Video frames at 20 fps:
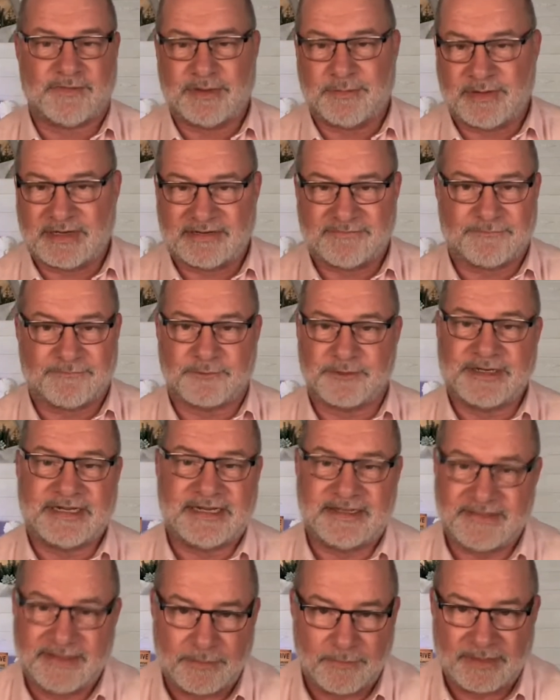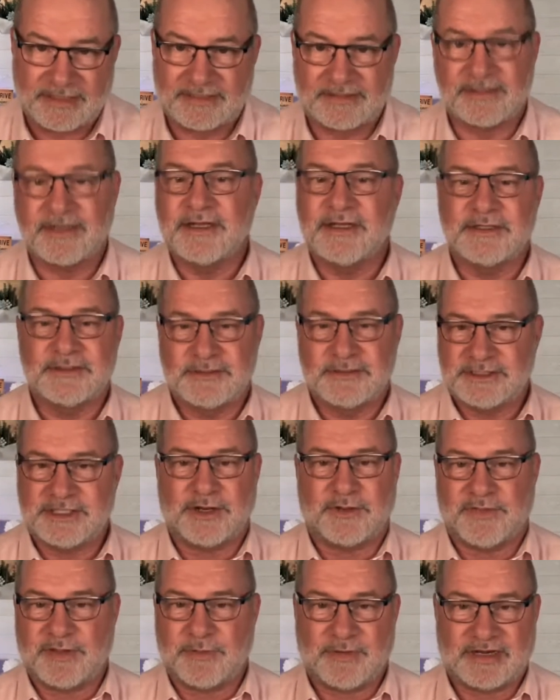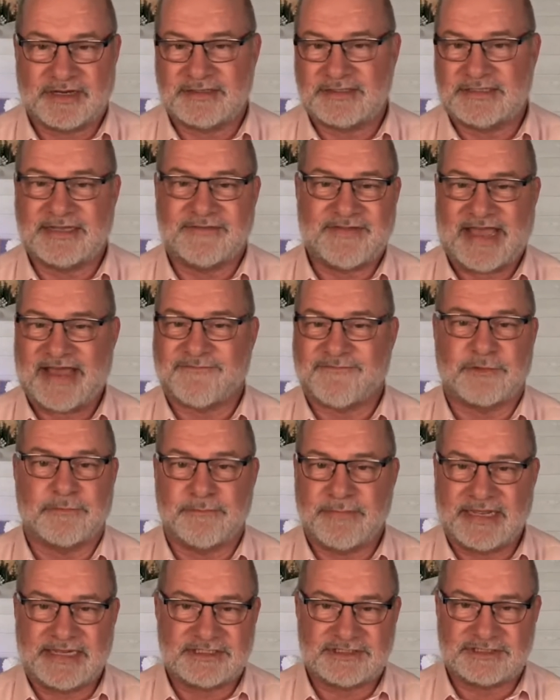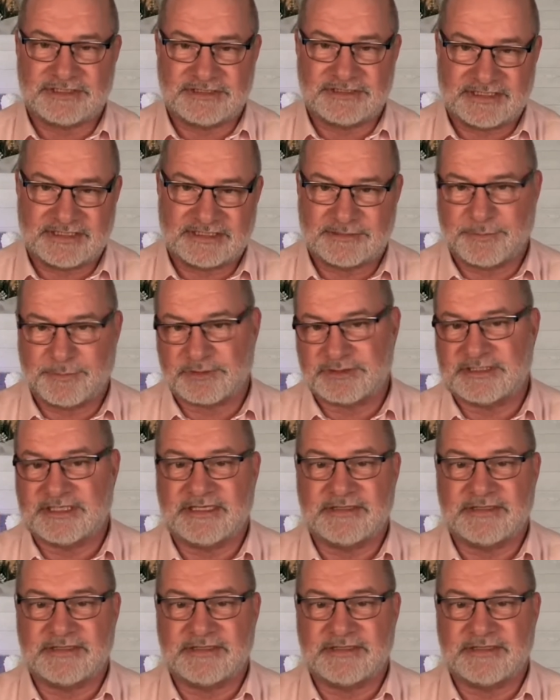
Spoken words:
They want it free. They want it, they want to give affirmations that it's supposed to